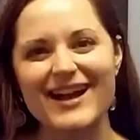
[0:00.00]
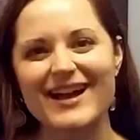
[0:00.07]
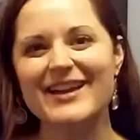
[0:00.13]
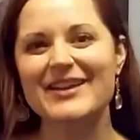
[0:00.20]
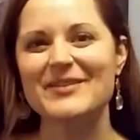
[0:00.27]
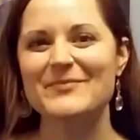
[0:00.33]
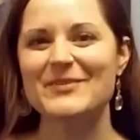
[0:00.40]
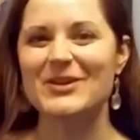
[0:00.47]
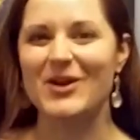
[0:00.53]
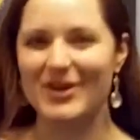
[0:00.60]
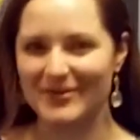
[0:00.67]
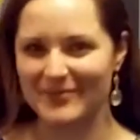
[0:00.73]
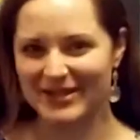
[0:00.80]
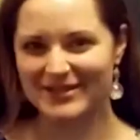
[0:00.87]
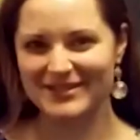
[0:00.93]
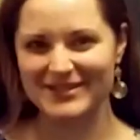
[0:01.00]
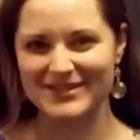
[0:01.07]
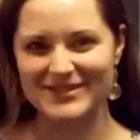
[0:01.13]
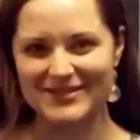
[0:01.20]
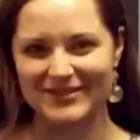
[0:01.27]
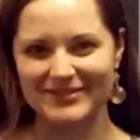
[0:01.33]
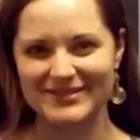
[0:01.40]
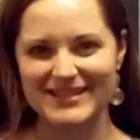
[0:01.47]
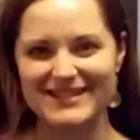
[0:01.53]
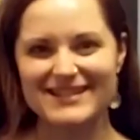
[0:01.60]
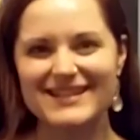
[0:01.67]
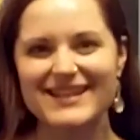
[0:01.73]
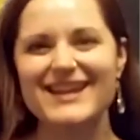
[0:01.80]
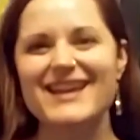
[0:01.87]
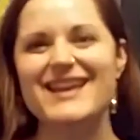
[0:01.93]
I am an Arbonne
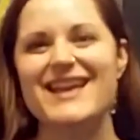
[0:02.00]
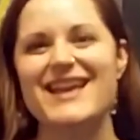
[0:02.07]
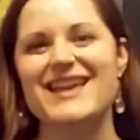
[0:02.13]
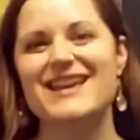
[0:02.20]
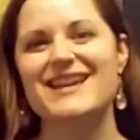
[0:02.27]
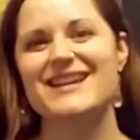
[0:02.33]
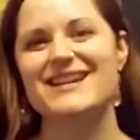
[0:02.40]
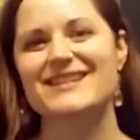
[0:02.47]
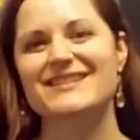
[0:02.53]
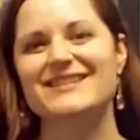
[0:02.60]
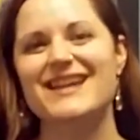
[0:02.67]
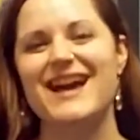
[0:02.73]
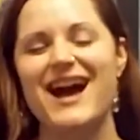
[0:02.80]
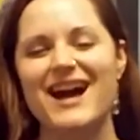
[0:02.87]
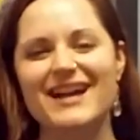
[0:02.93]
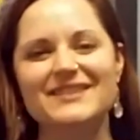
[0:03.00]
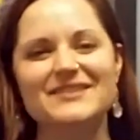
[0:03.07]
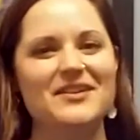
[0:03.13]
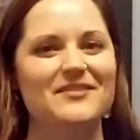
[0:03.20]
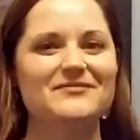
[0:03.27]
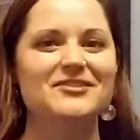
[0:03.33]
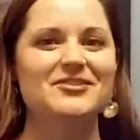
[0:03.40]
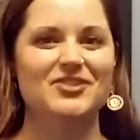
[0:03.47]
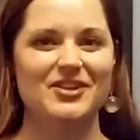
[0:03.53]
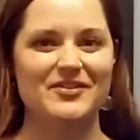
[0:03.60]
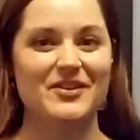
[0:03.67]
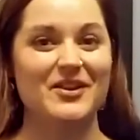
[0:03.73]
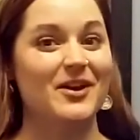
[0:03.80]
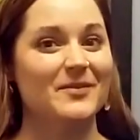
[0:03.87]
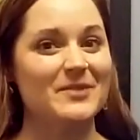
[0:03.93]
consultant and I love to share
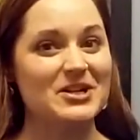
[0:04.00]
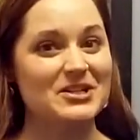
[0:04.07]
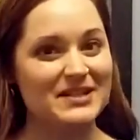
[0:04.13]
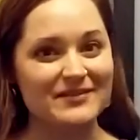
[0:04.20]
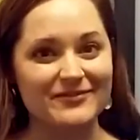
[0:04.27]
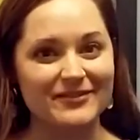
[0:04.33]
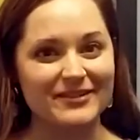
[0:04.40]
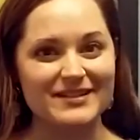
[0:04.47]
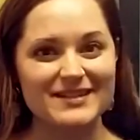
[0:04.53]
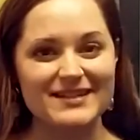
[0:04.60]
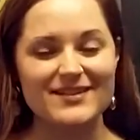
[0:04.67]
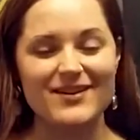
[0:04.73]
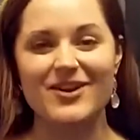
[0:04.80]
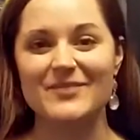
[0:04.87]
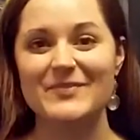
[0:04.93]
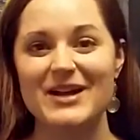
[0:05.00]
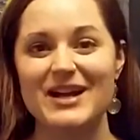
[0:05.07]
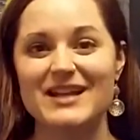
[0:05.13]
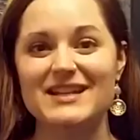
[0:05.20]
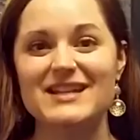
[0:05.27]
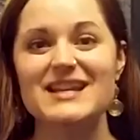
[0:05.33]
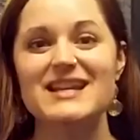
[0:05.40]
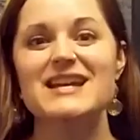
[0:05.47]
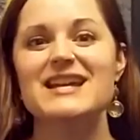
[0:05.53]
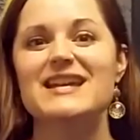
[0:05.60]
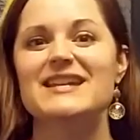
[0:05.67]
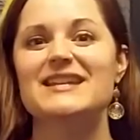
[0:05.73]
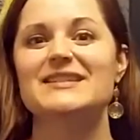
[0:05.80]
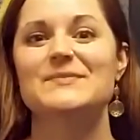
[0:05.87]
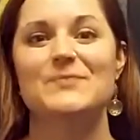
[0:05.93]
the Arbonne difference. Arbonne
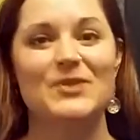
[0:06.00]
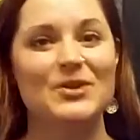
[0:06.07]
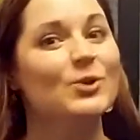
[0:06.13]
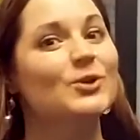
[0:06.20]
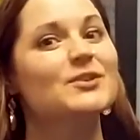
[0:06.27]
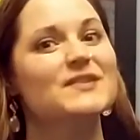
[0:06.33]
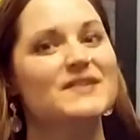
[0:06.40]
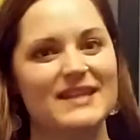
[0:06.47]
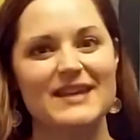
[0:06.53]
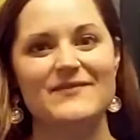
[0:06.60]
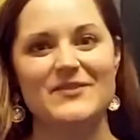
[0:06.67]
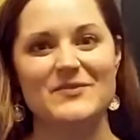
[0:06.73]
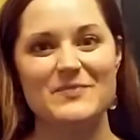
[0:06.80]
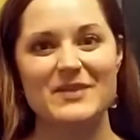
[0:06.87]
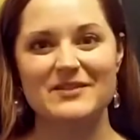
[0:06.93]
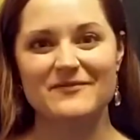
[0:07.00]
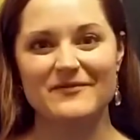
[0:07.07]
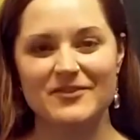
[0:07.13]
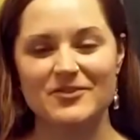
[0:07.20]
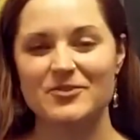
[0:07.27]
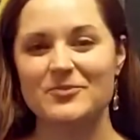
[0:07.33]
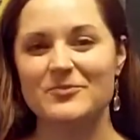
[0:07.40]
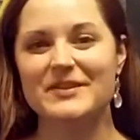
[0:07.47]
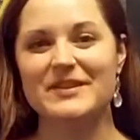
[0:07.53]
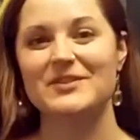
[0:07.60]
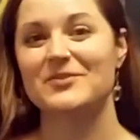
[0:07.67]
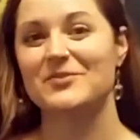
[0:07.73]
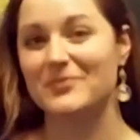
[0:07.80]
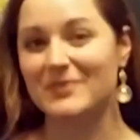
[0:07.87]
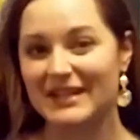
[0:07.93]
is pure, safe, and beneficial with
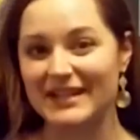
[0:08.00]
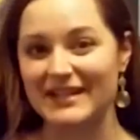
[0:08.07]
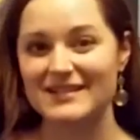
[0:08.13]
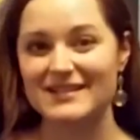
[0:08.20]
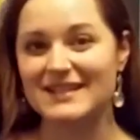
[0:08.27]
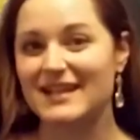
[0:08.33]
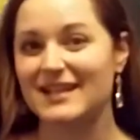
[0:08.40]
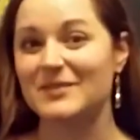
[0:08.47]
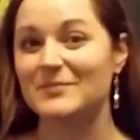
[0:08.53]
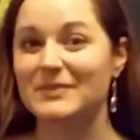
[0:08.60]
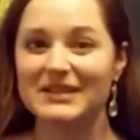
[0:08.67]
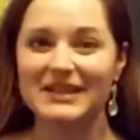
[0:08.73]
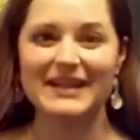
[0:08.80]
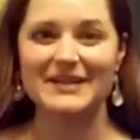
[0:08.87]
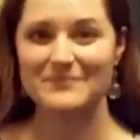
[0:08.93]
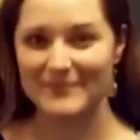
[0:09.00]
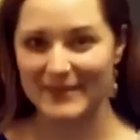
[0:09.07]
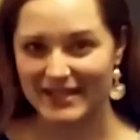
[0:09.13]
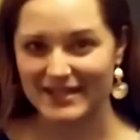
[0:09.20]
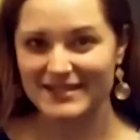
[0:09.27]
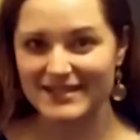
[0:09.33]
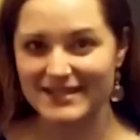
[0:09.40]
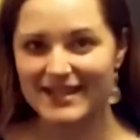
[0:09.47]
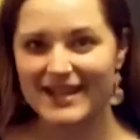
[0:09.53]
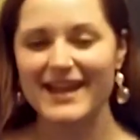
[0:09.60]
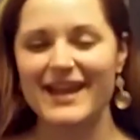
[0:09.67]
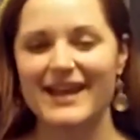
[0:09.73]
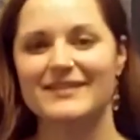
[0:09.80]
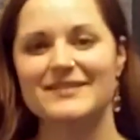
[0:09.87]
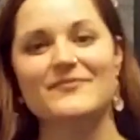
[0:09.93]
ingredients that are plant-based
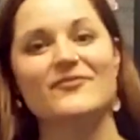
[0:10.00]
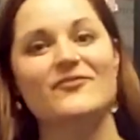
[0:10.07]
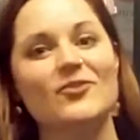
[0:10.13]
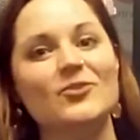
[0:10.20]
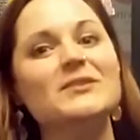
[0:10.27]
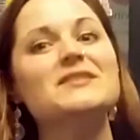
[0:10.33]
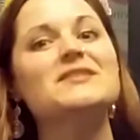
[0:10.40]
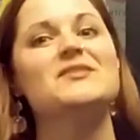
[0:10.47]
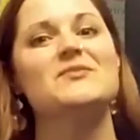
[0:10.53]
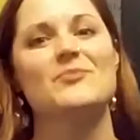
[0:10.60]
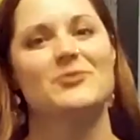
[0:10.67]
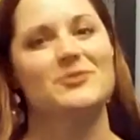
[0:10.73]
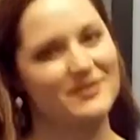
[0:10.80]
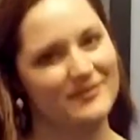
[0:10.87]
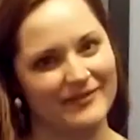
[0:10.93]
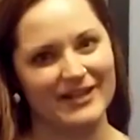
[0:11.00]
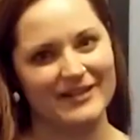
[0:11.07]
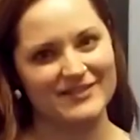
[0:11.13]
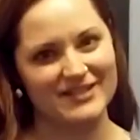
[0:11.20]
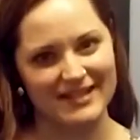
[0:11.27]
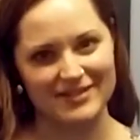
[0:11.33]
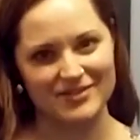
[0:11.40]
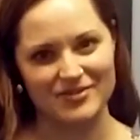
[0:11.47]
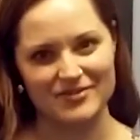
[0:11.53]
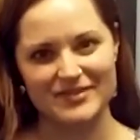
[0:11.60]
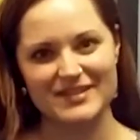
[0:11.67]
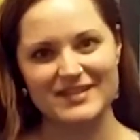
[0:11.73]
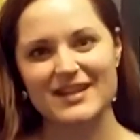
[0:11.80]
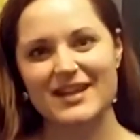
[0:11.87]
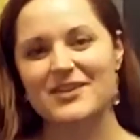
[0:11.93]
and fully support the five
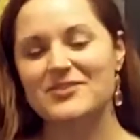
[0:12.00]
essentials.